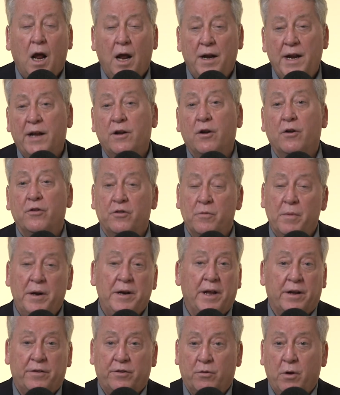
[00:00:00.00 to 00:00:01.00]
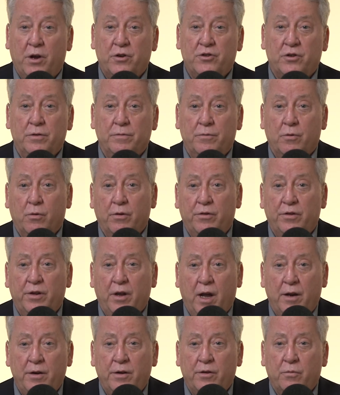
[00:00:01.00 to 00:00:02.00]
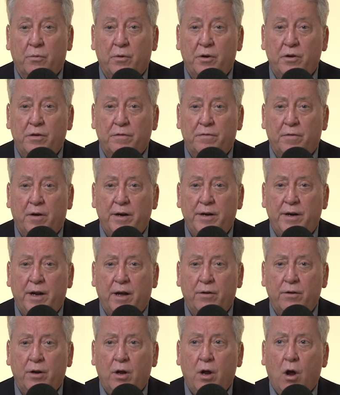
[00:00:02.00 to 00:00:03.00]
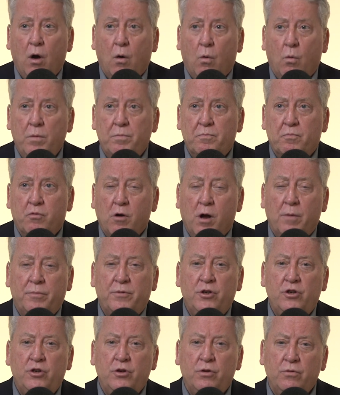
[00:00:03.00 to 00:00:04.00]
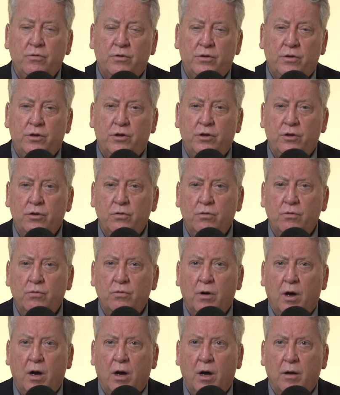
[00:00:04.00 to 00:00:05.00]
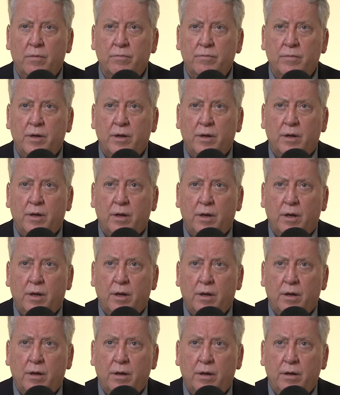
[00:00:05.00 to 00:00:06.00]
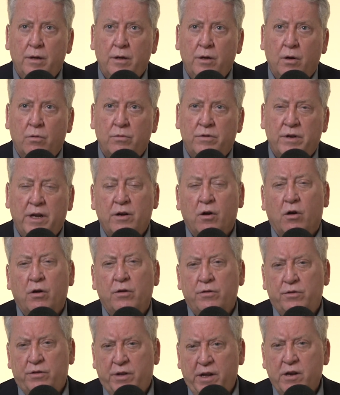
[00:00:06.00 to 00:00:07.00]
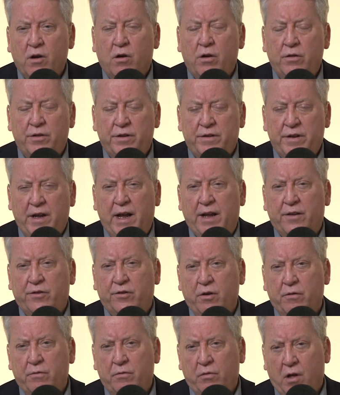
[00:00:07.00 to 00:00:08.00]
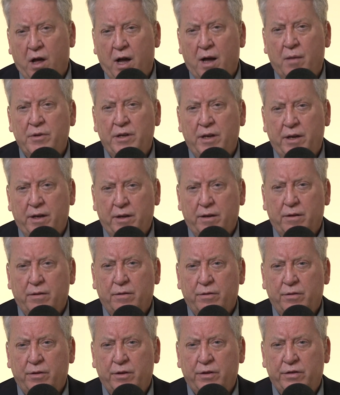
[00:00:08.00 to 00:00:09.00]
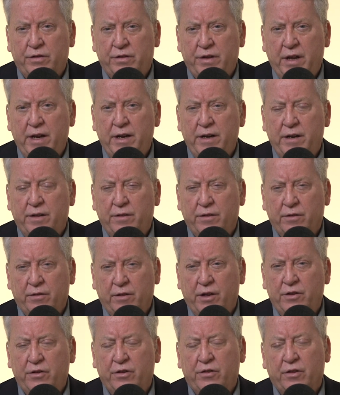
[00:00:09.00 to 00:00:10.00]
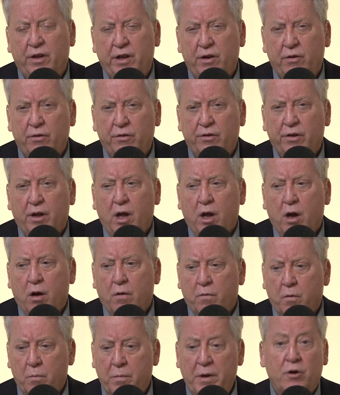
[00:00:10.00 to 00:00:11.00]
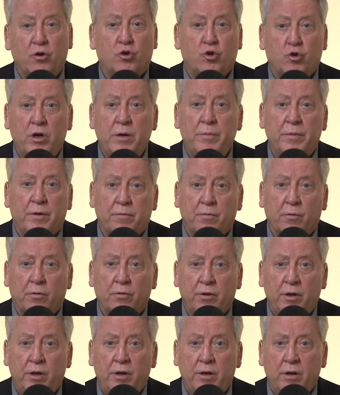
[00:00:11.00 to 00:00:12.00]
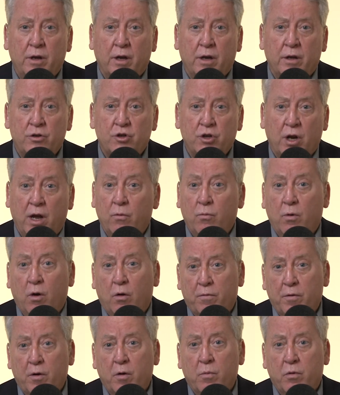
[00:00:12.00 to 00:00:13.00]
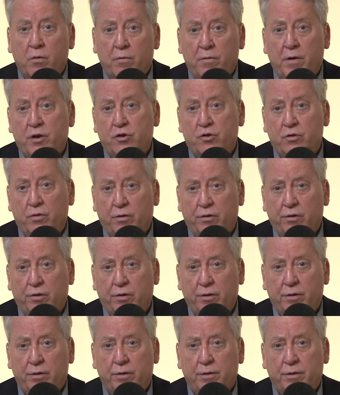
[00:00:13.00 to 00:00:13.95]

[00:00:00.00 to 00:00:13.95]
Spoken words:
And that goes to my next question, of course. I just wanted to find out what prompted you to, take on the task of lobbying the state and the legislators for better treatment for the child welfare professionals.